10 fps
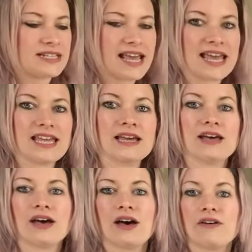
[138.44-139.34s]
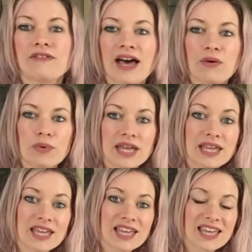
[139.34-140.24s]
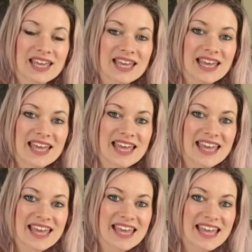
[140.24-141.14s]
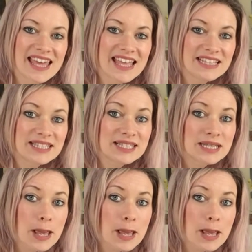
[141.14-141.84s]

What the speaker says: day of our week. It's